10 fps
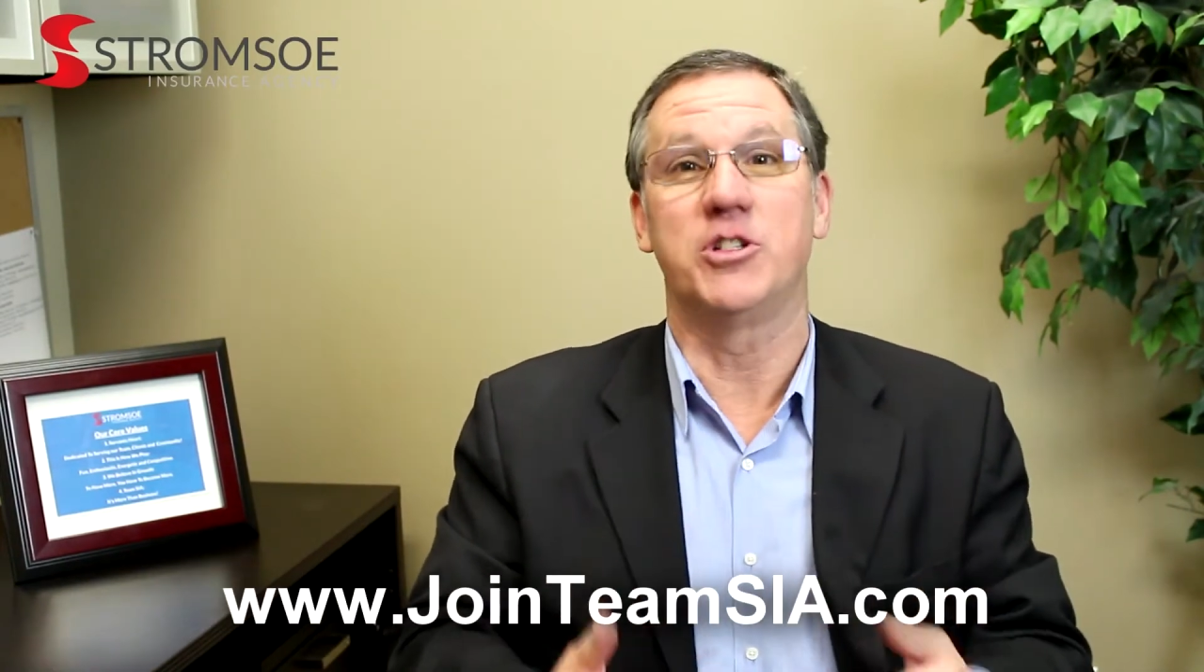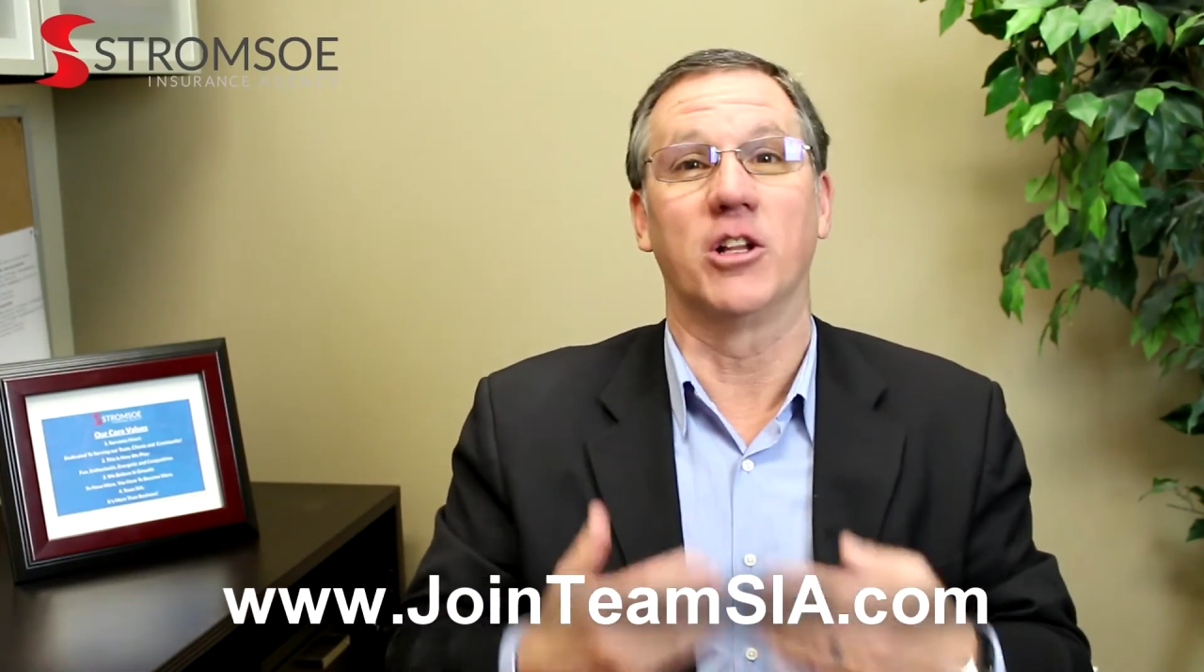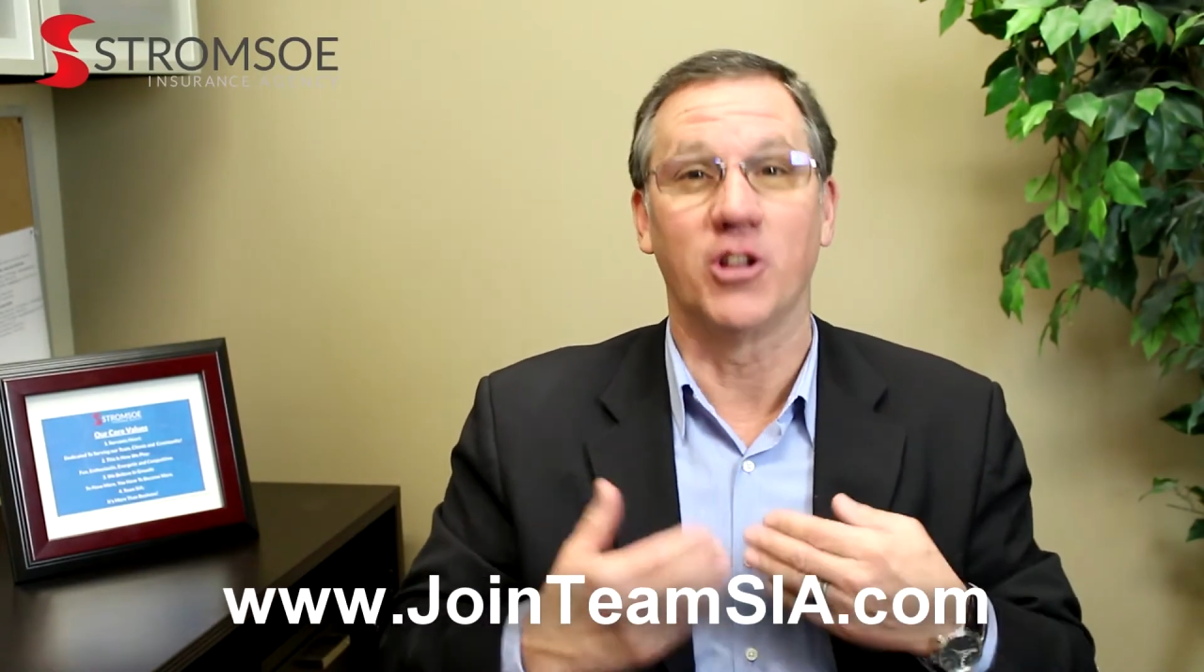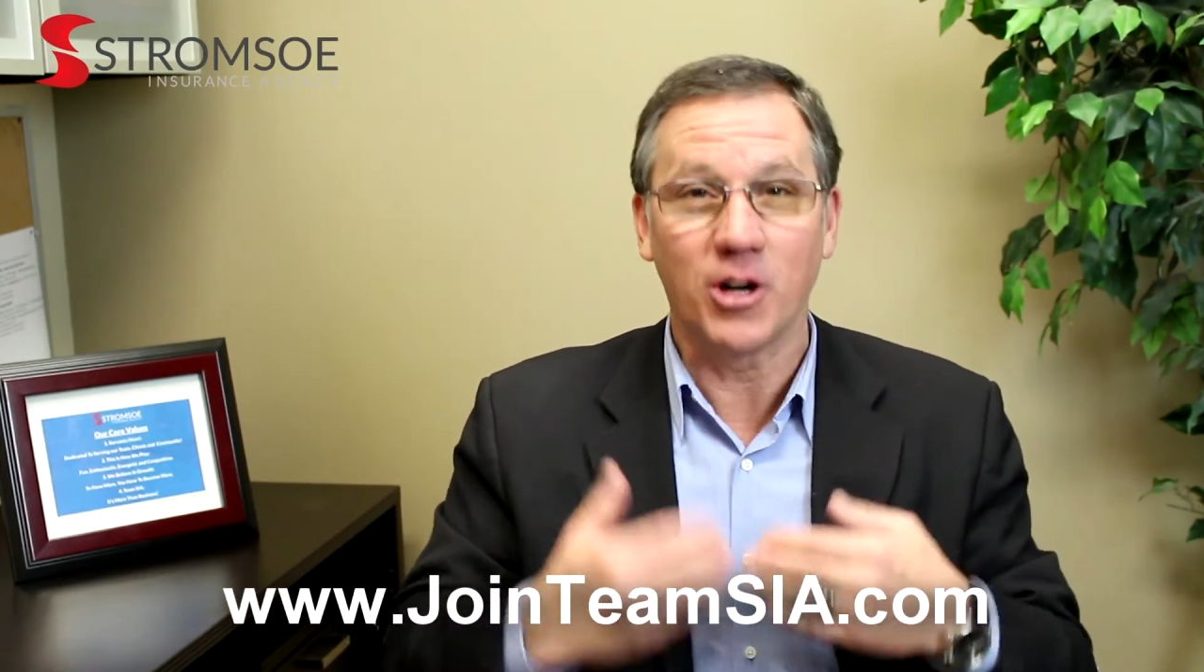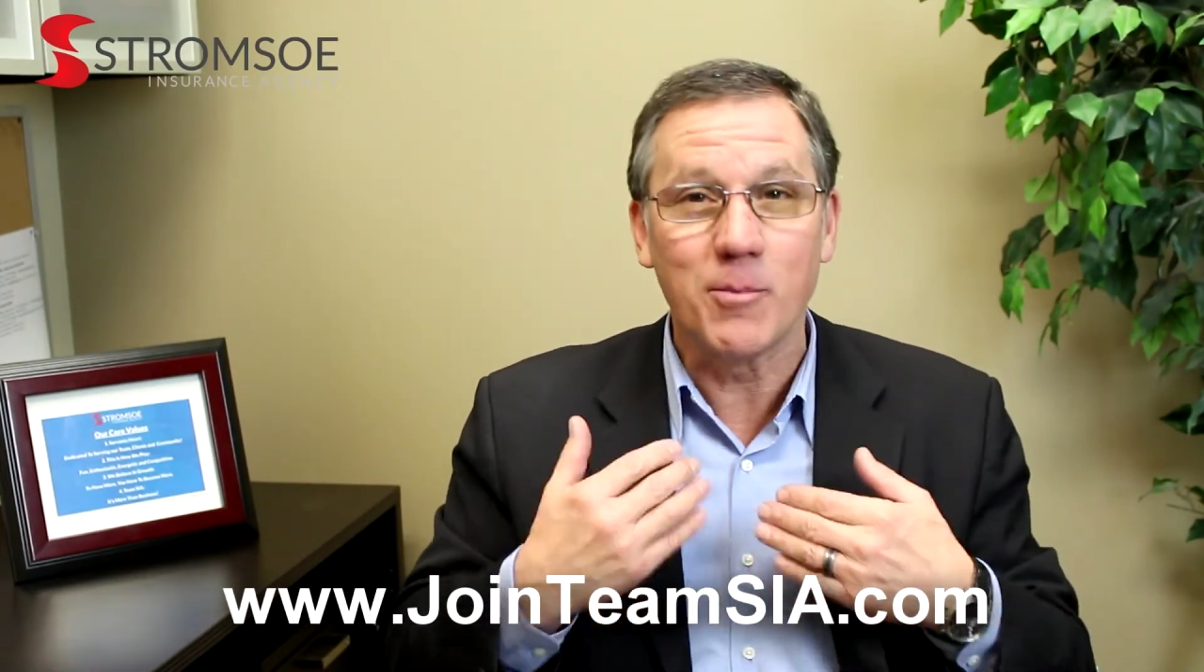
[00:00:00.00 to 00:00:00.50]
to
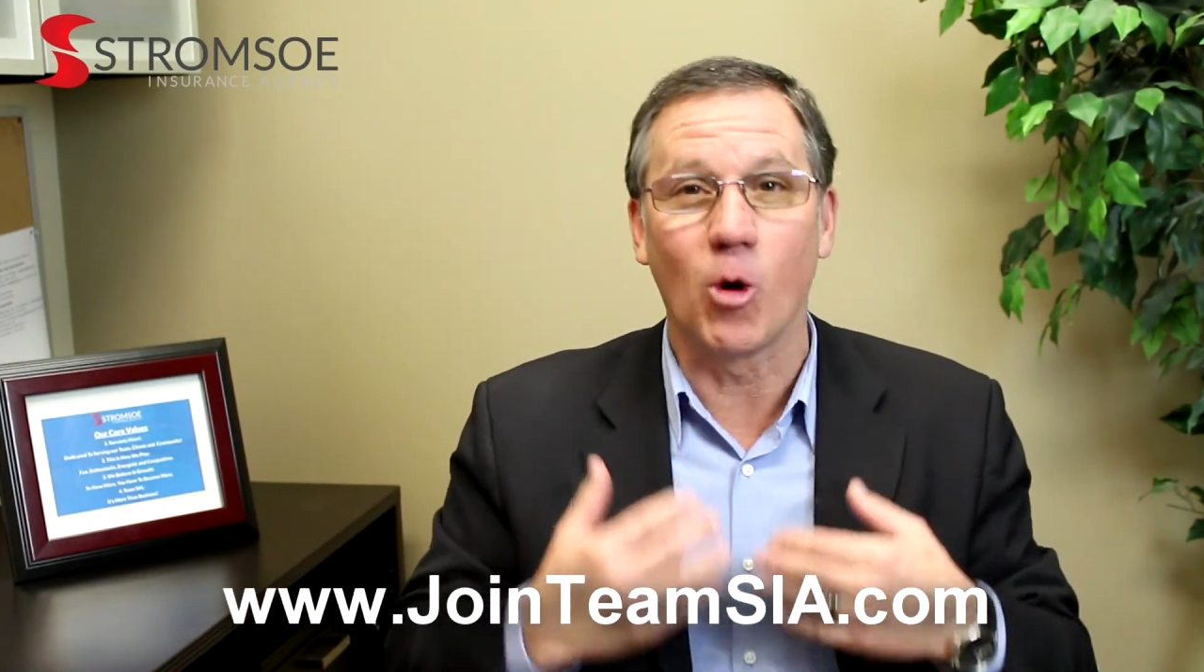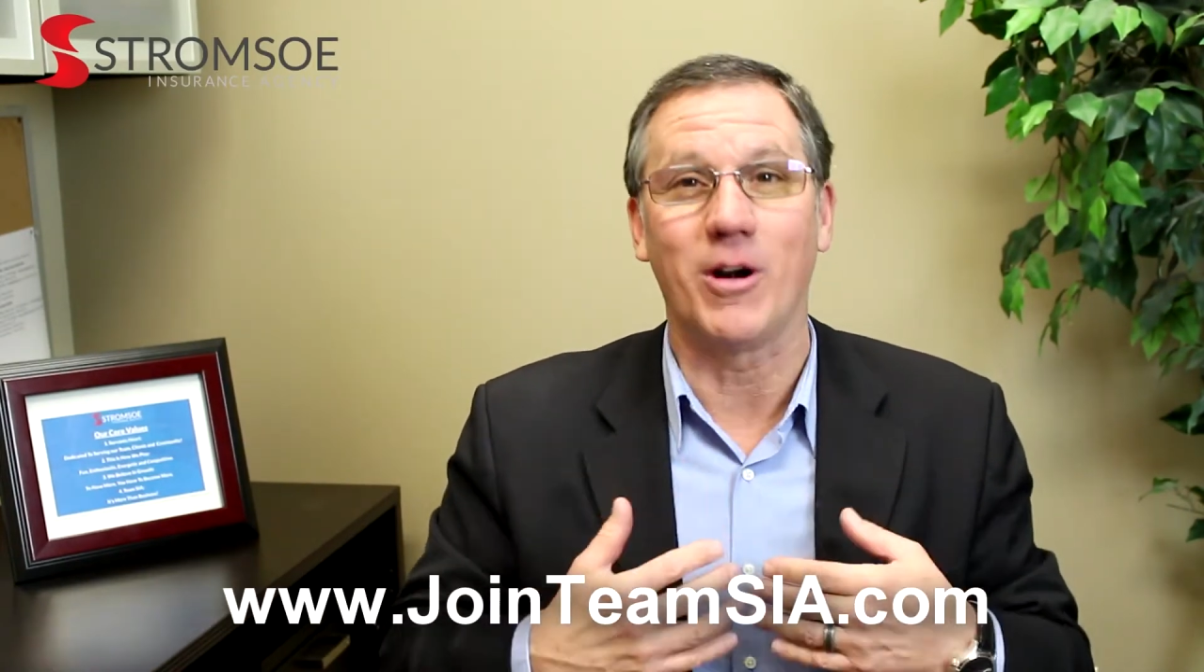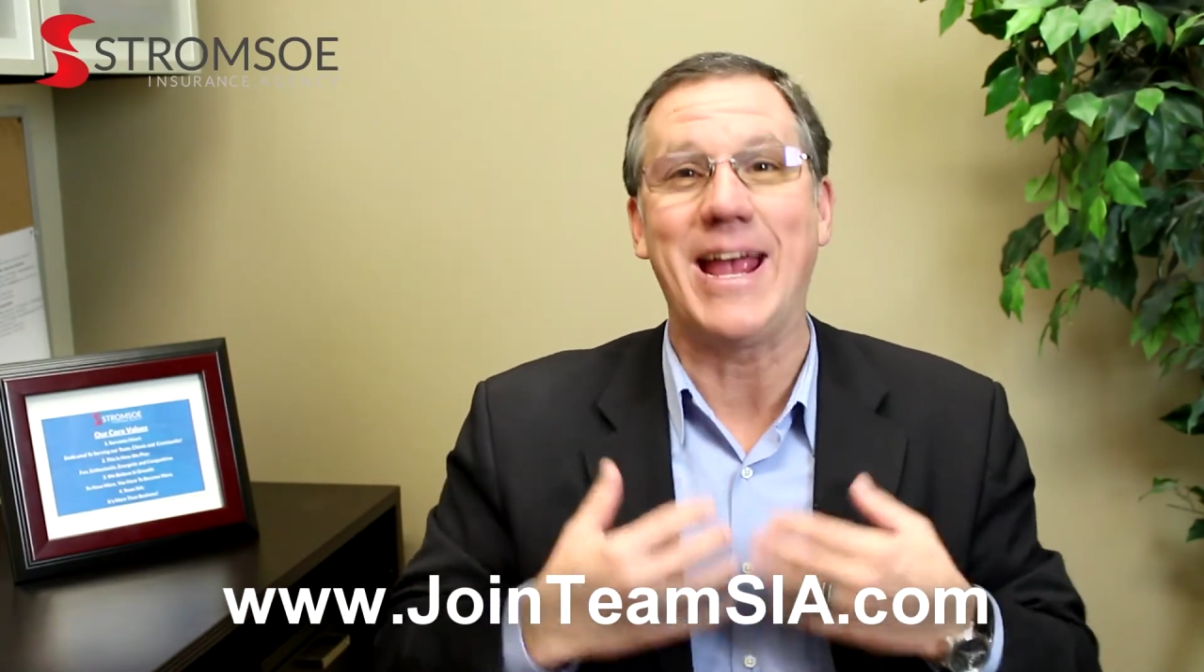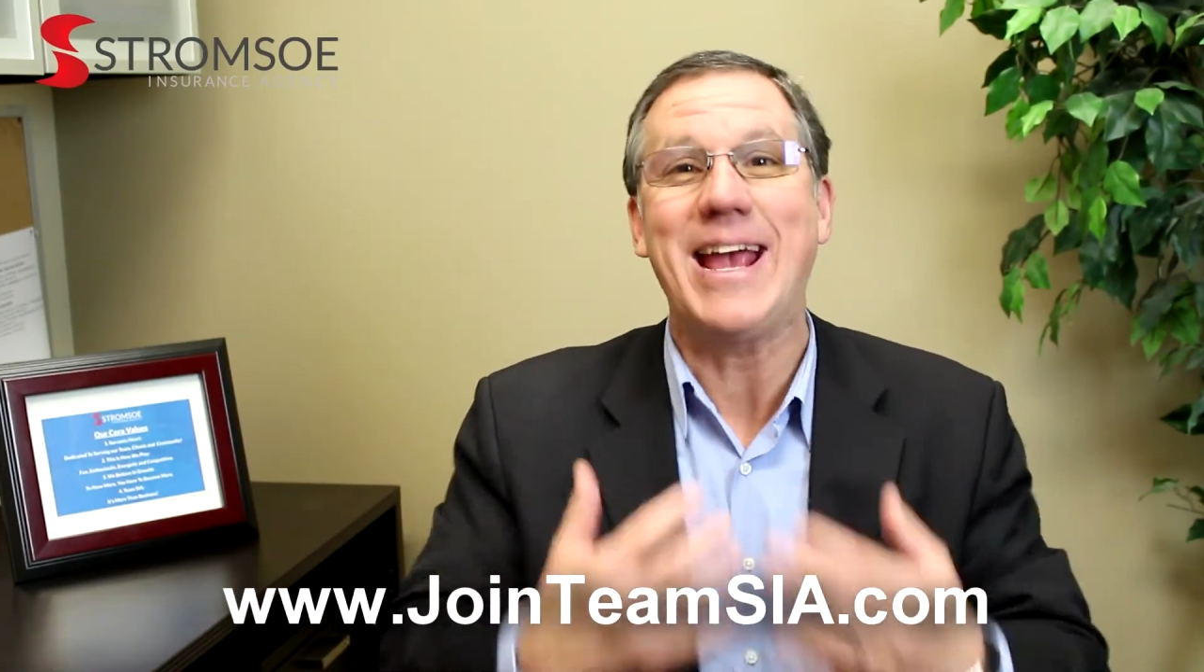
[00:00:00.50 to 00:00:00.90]
learn more